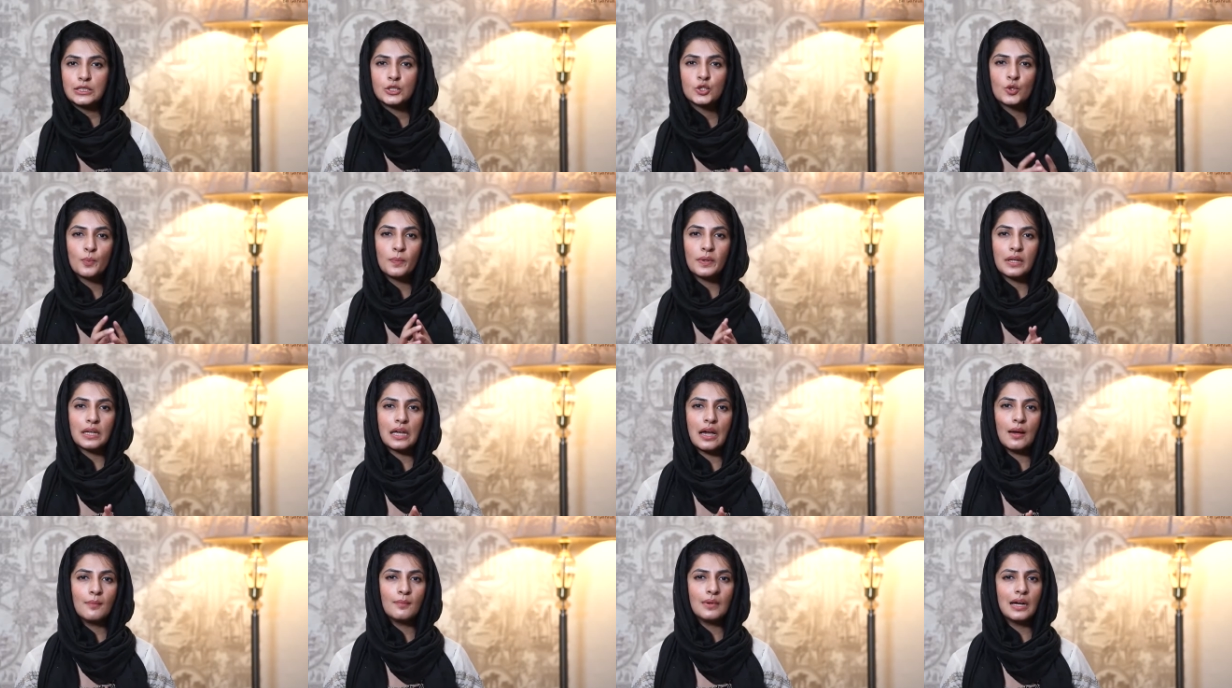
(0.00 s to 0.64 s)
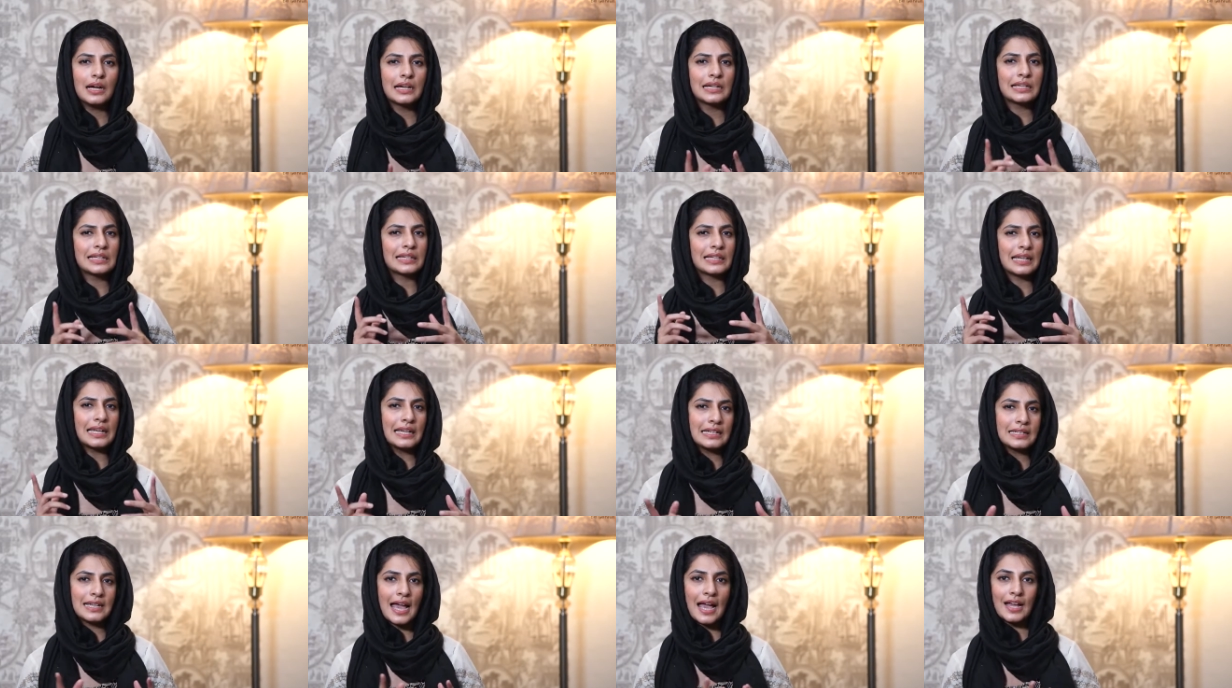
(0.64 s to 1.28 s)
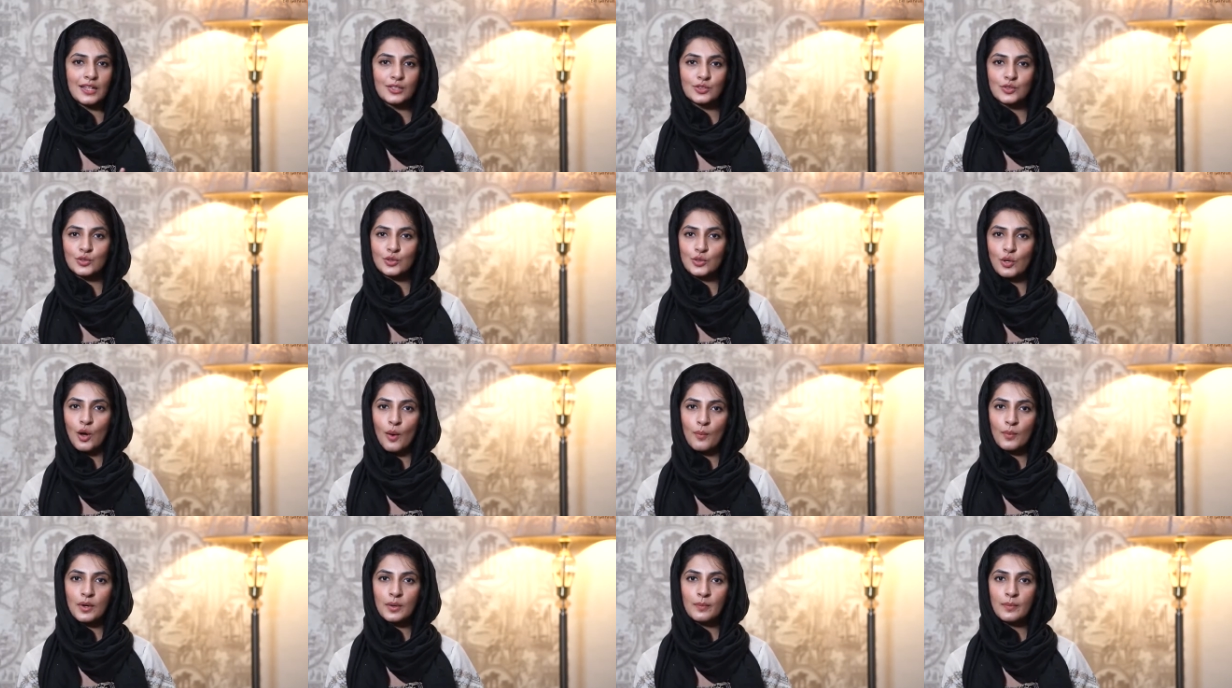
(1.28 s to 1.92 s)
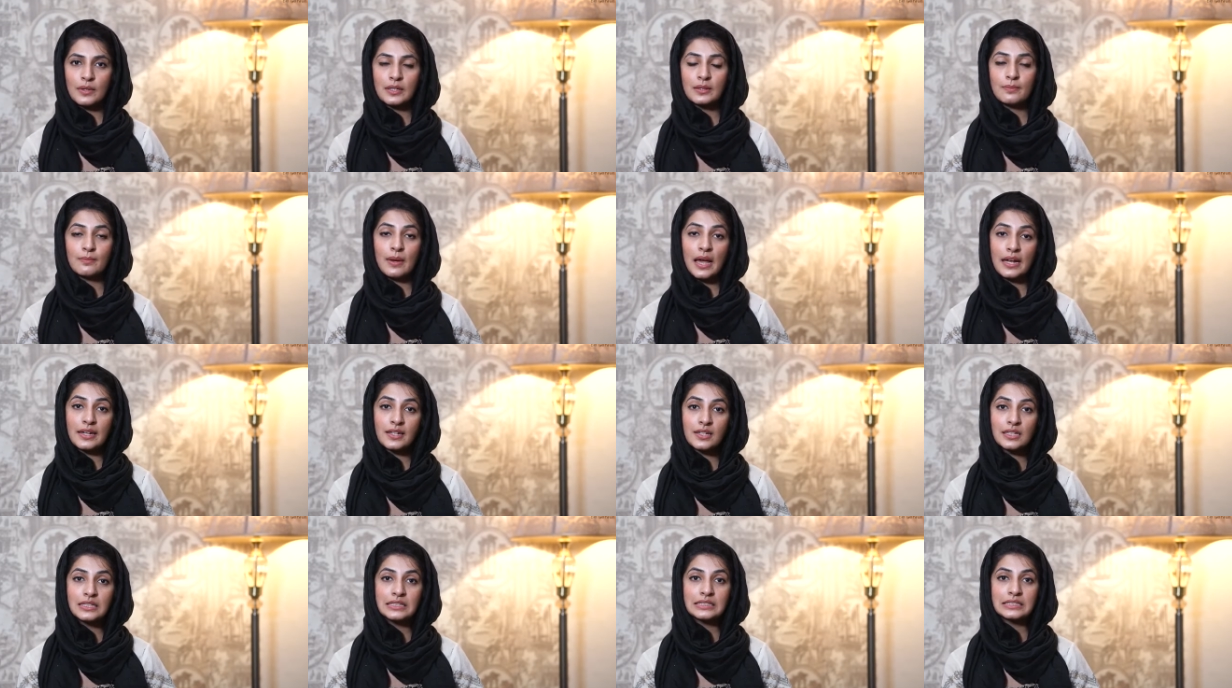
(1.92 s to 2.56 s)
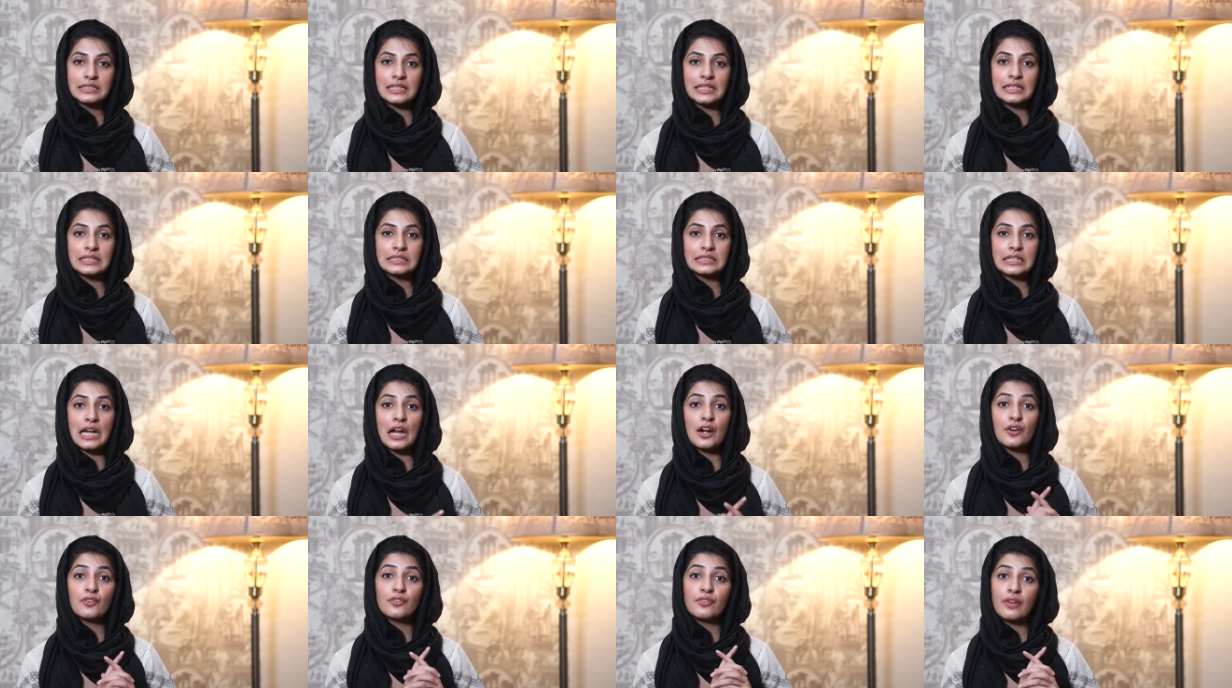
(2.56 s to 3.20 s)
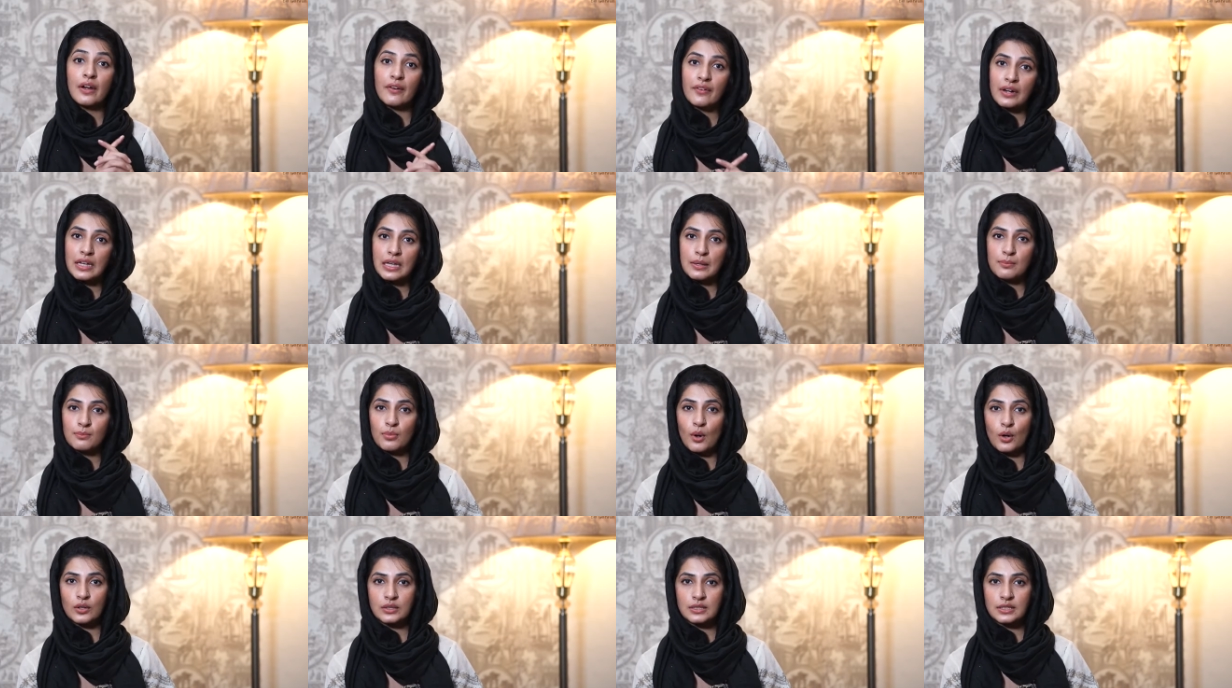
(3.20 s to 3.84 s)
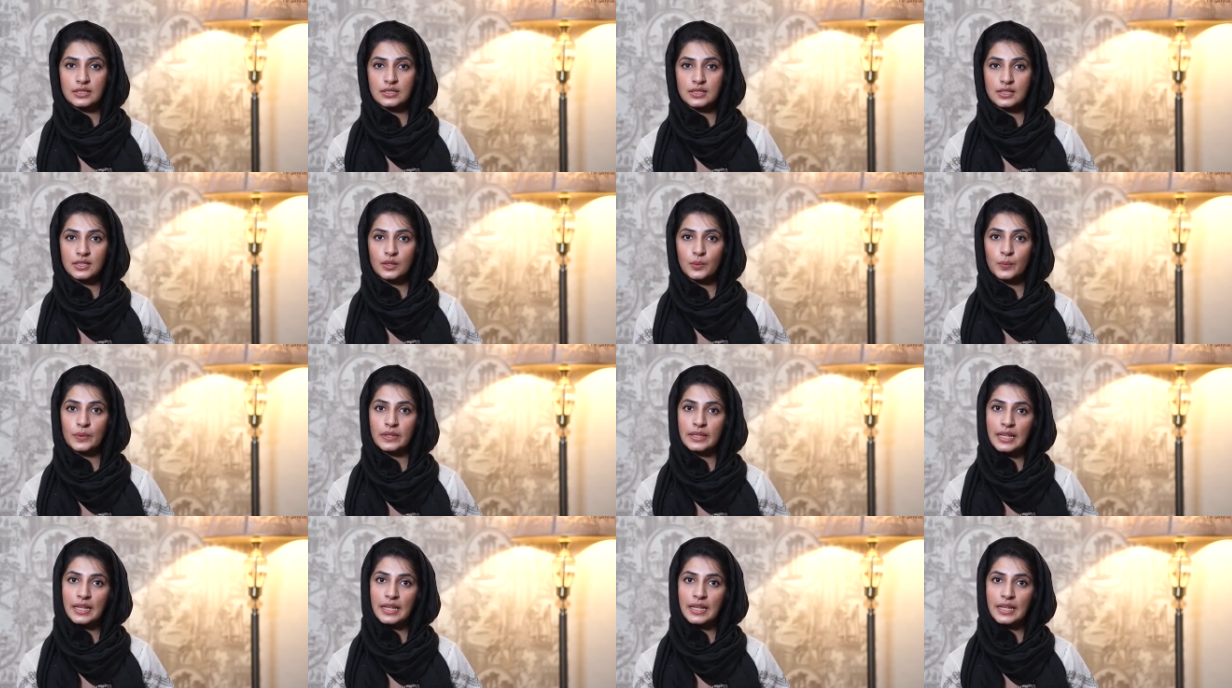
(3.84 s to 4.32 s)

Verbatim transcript: To become a great astronomer, mathematical skills are very important.